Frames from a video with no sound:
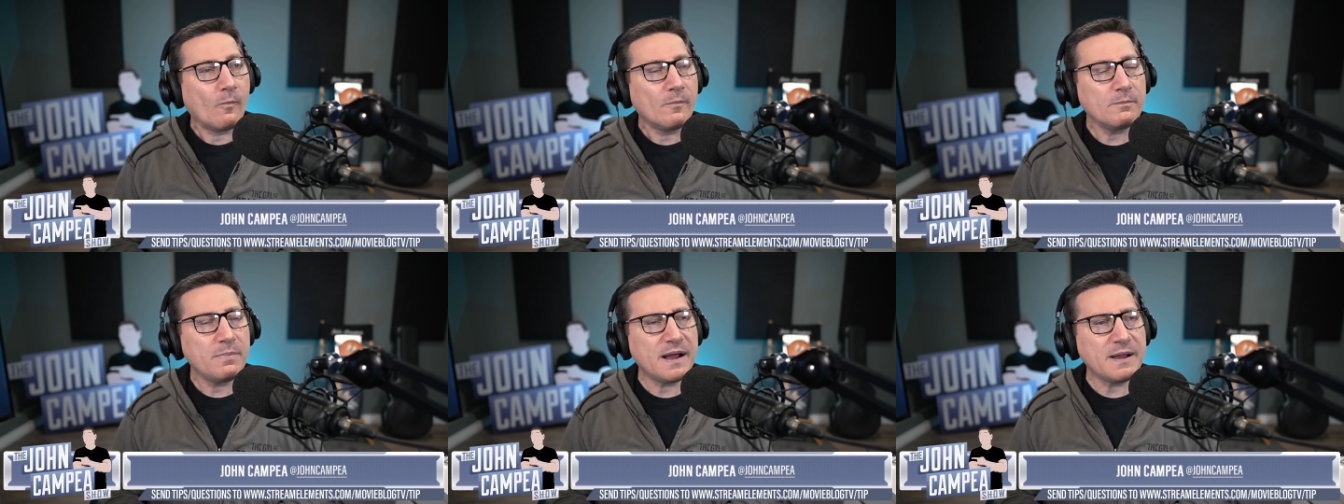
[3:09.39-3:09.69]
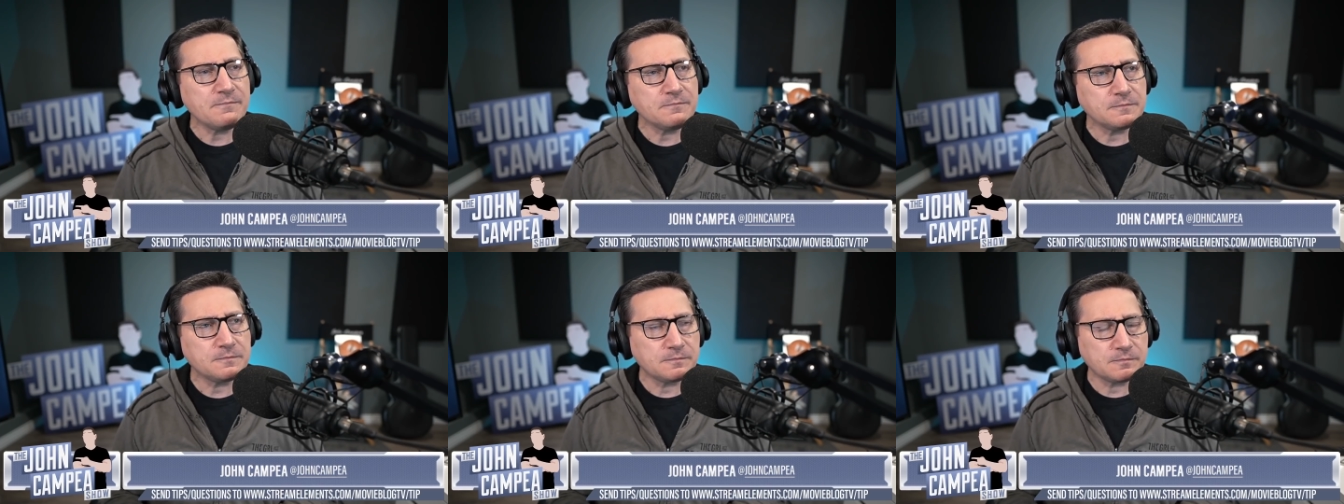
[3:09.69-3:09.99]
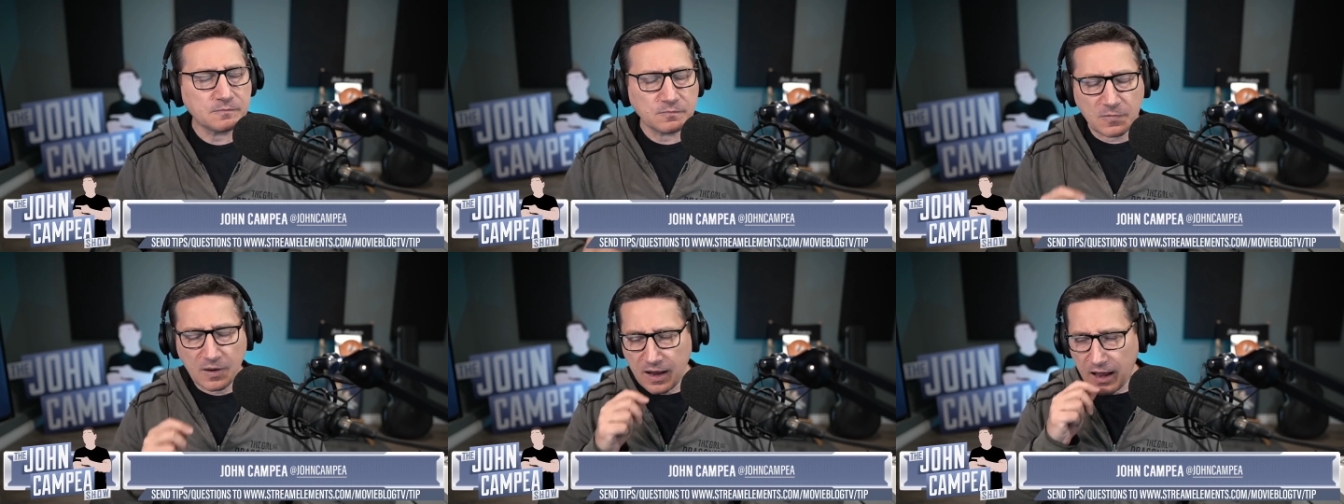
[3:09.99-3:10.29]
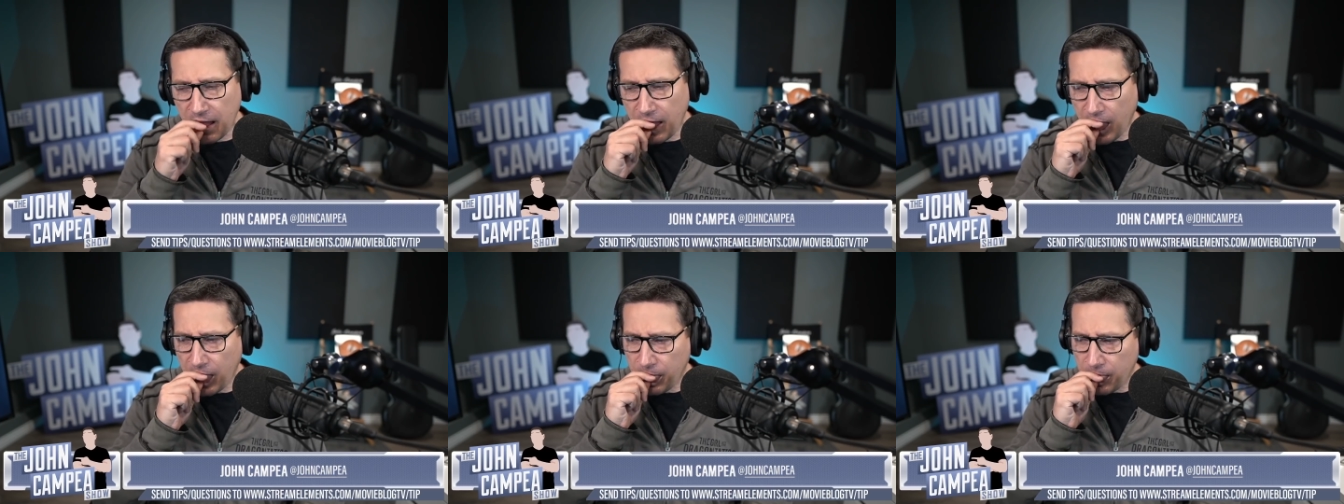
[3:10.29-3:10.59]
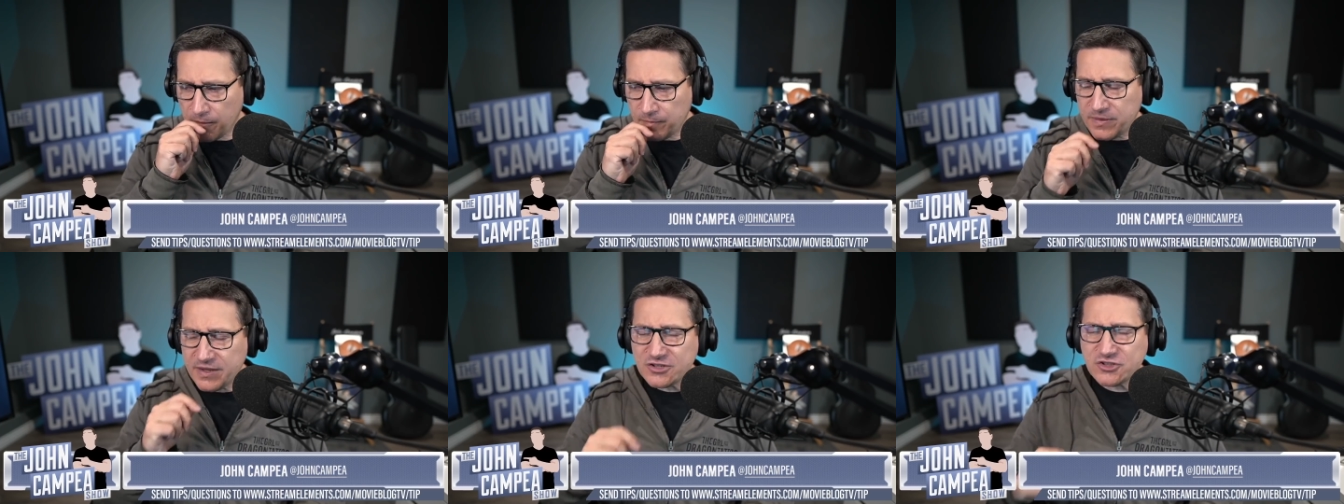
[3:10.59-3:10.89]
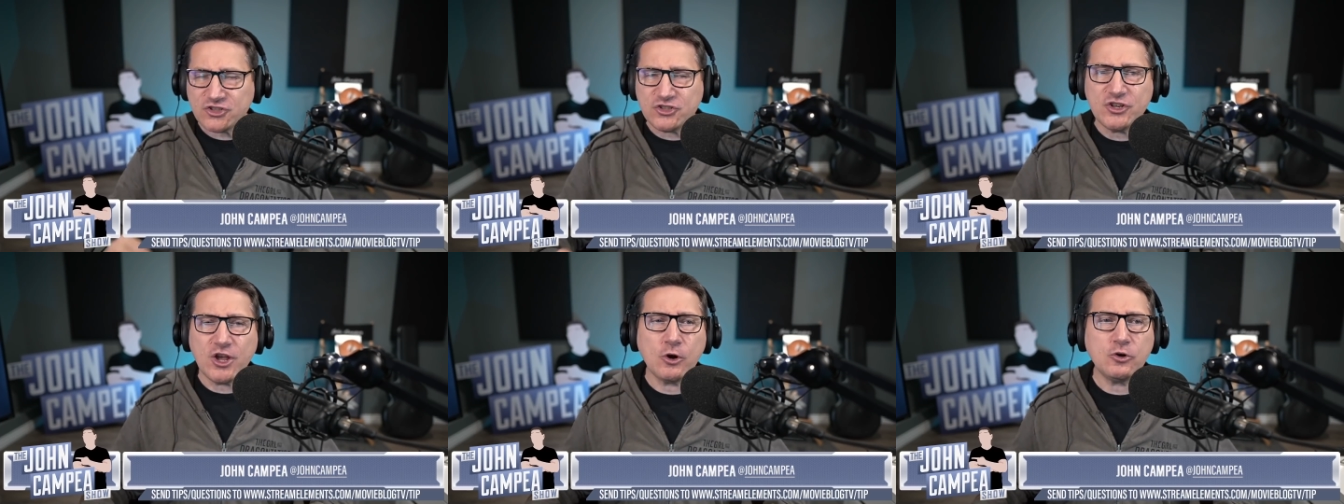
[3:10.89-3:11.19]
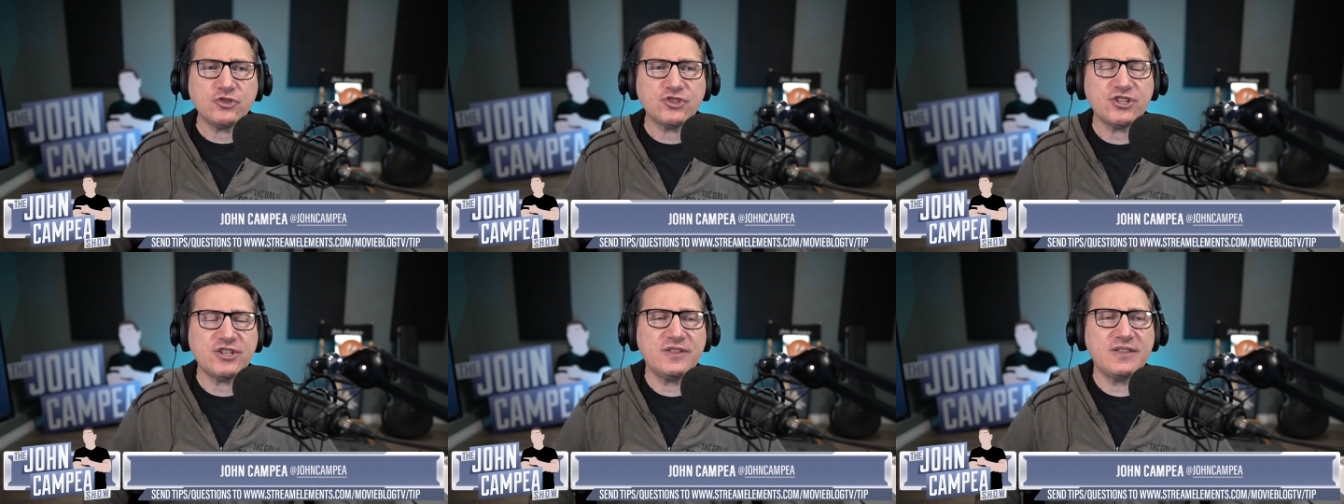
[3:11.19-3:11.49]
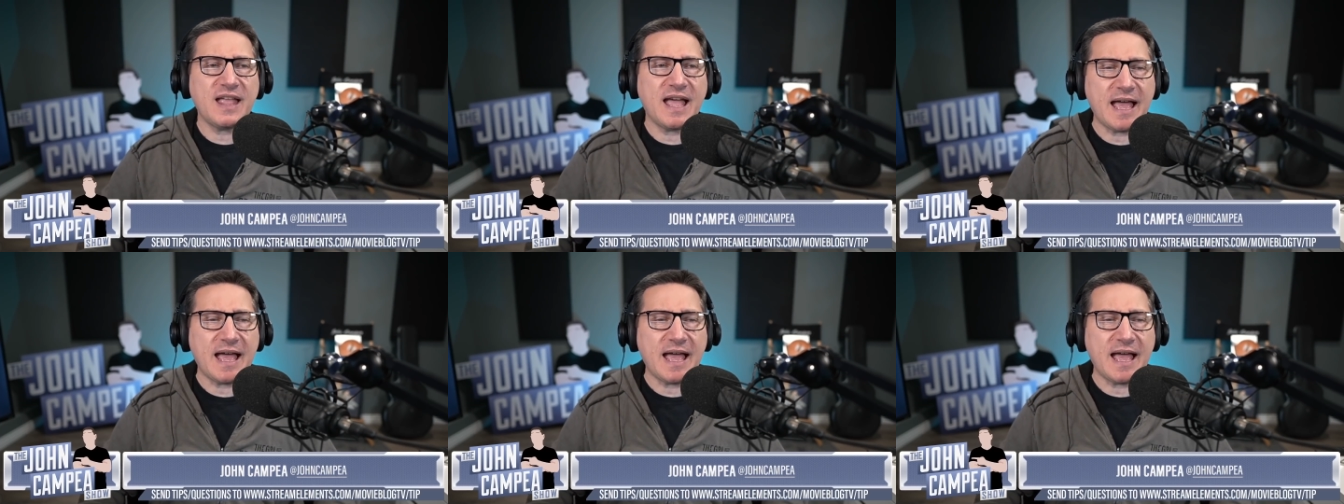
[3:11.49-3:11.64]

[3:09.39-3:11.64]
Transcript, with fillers: But this notion